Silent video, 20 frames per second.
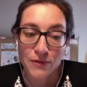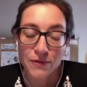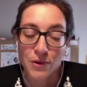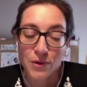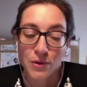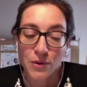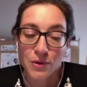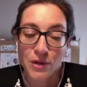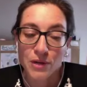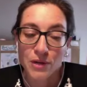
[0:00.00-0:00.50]

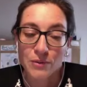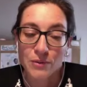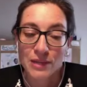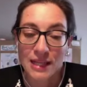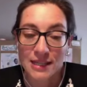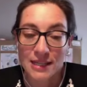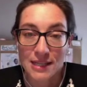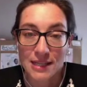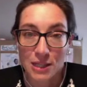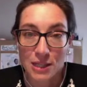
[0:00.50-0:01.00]
through a
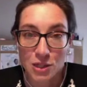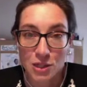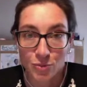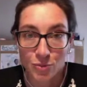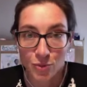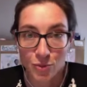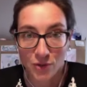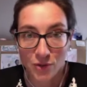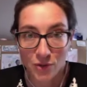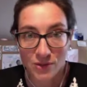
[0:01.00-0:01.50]
relaxation
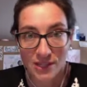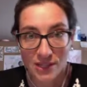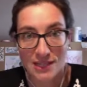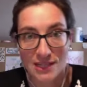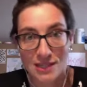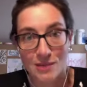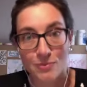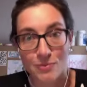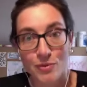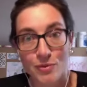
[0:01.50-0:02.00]

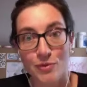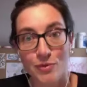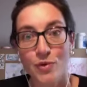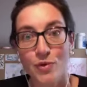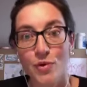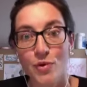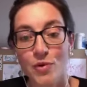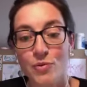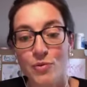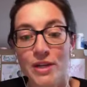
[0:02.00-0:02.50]
process
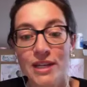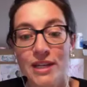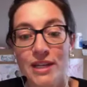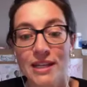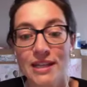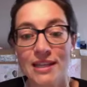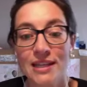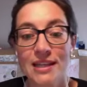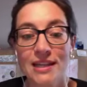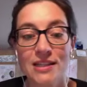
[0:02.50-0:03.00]
before
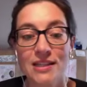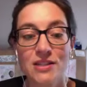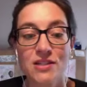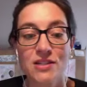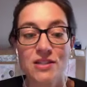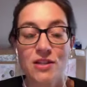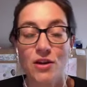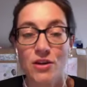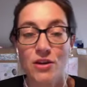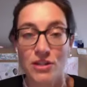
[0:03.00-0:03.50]
we
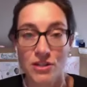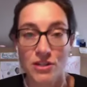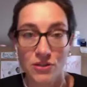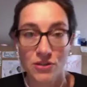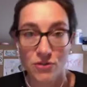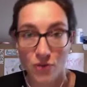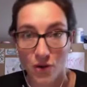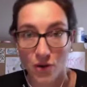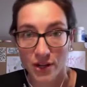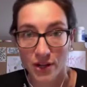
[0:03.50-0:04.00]
start the
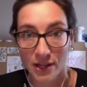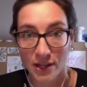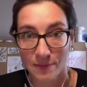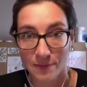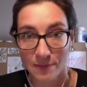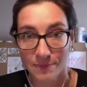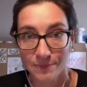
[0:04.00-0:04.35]
drawing.